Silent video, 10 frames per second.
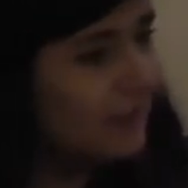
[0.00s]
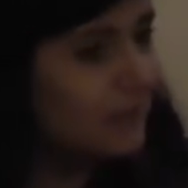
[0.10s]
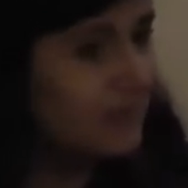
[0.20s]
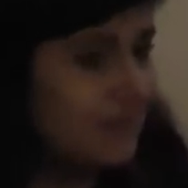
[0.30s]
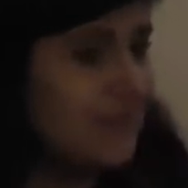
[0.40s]

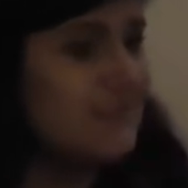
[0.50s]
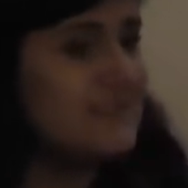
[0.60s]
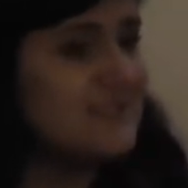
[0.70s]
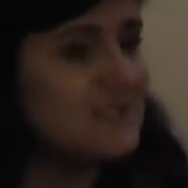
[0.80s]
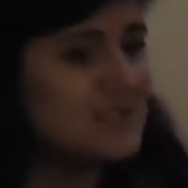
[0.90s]

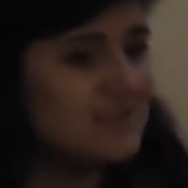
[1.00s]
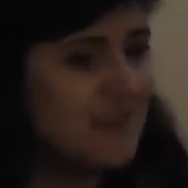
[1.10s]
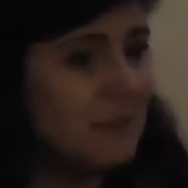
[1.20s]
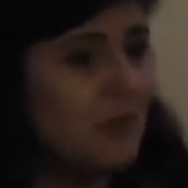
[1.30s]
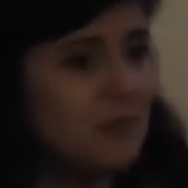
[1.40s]
organized such a
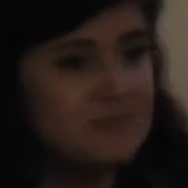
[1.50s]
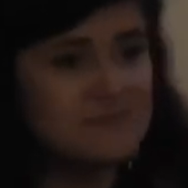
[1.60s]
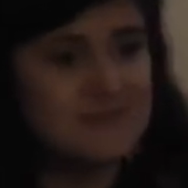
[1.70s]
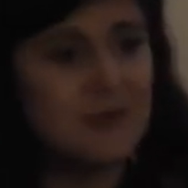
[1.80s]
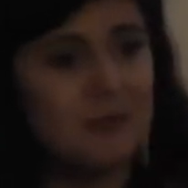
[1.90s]
demo,
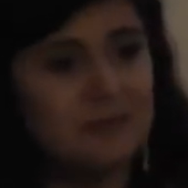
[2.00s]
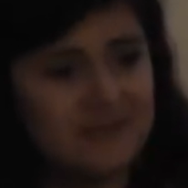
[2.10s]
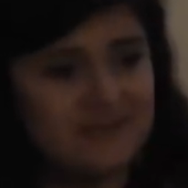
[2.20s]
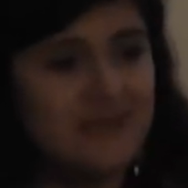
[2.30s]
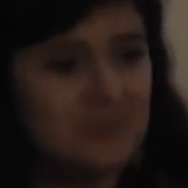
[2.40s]
so
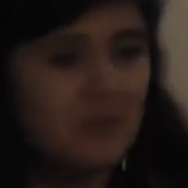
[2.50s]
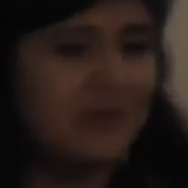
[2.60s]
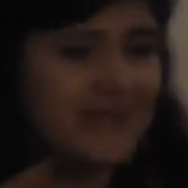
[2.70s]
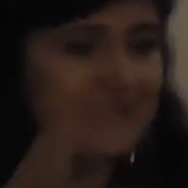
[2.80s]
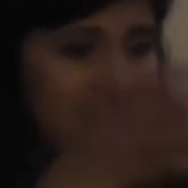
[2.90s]
a demo
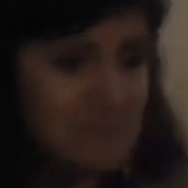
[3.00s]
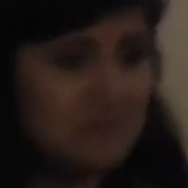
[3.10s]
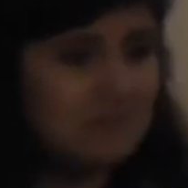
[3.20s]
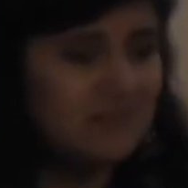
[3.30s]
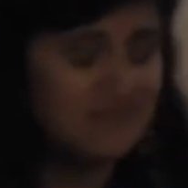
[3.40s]
against the
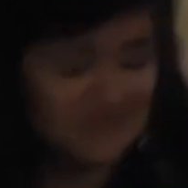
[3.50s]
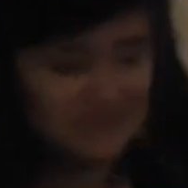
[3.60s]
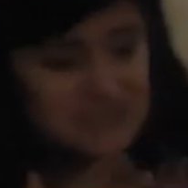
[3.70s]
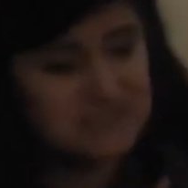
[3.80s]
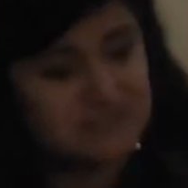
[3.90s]
people
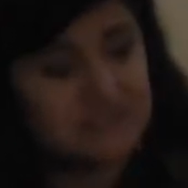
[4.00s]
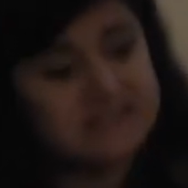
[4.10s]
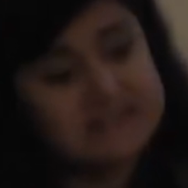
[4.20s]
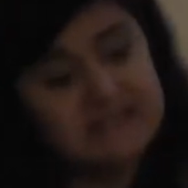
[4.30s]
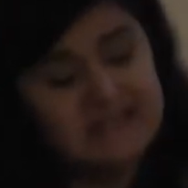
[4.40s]
in the
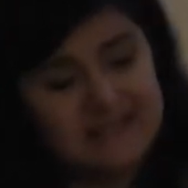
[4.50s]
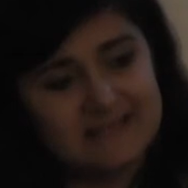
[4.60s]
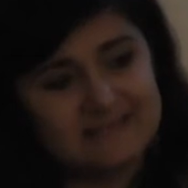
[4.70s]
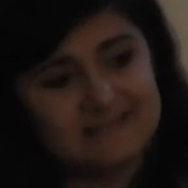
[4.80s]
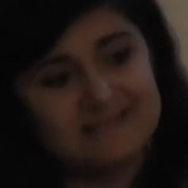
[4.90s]
street,
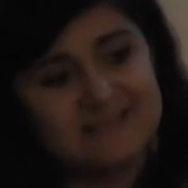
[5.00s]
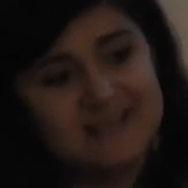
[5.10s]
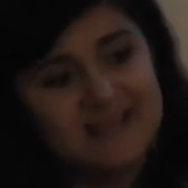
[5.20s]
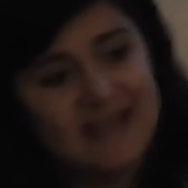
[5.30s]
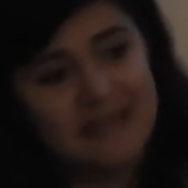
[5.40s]
and
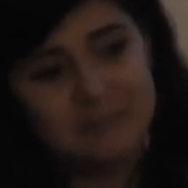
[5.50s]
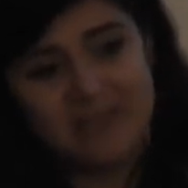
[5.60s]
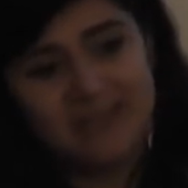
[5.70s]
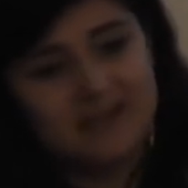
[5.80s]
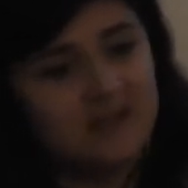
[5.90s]

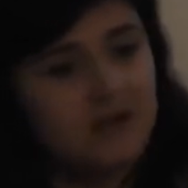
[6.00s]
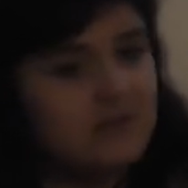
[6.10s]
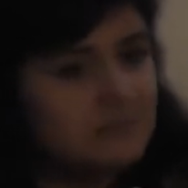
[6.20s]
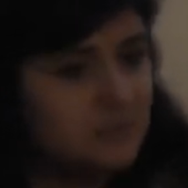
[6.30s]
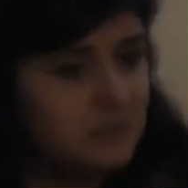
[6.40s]
make a lot
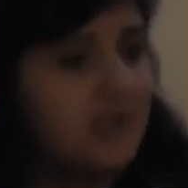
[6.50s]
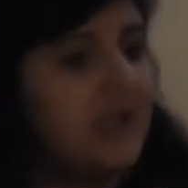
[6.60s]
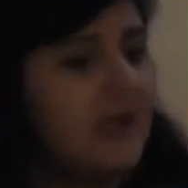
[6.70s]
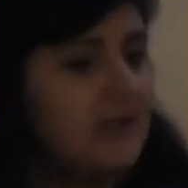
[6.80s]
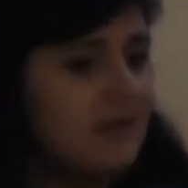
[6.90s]
of
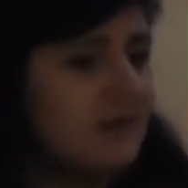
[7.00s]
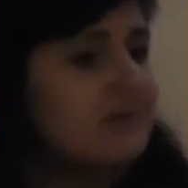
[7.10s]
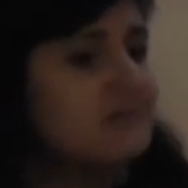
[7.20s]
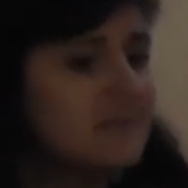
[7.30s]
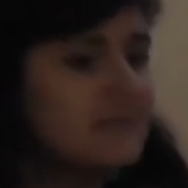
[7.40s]
propaganda
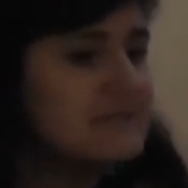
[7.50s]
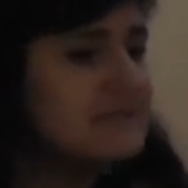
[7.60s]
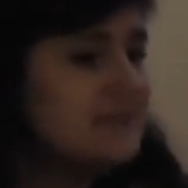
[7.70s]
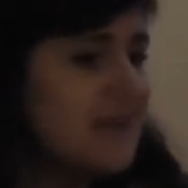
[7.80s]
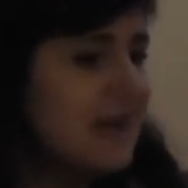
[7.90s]

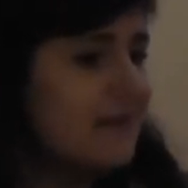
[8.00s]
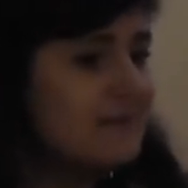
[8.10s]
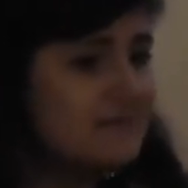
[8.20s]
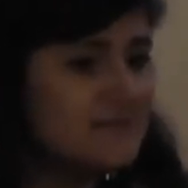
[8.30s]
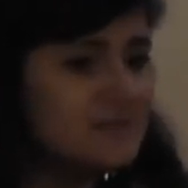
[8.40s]

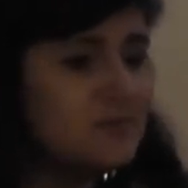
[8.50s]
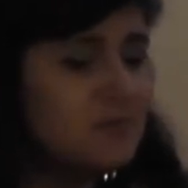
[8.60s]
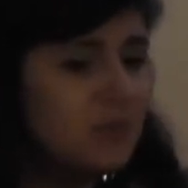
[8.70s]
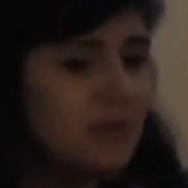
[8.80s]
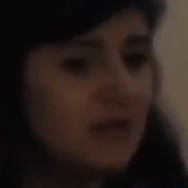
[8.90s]
that these
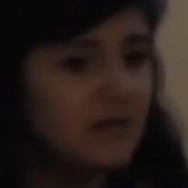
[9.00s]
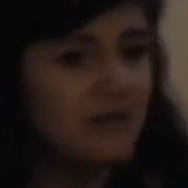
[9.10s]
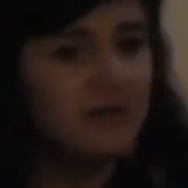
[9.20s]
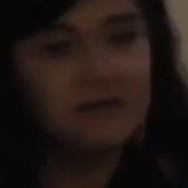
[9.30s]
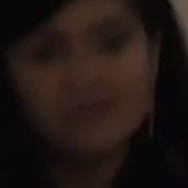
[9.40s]
people
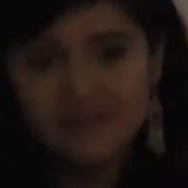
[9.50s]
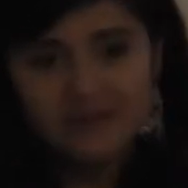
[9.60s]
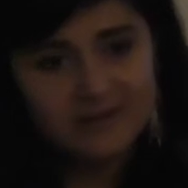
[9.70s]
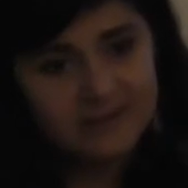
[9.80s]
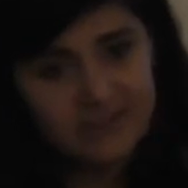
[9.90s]
are,
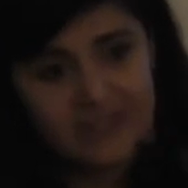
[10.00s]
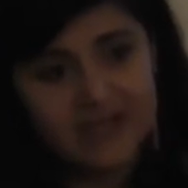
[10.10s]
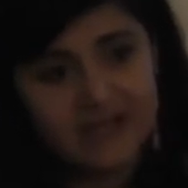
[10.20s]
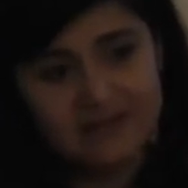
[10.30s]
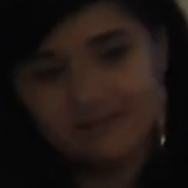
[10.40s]

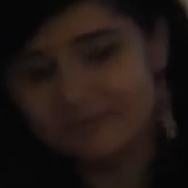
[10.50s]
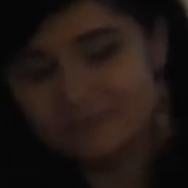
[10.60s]
they're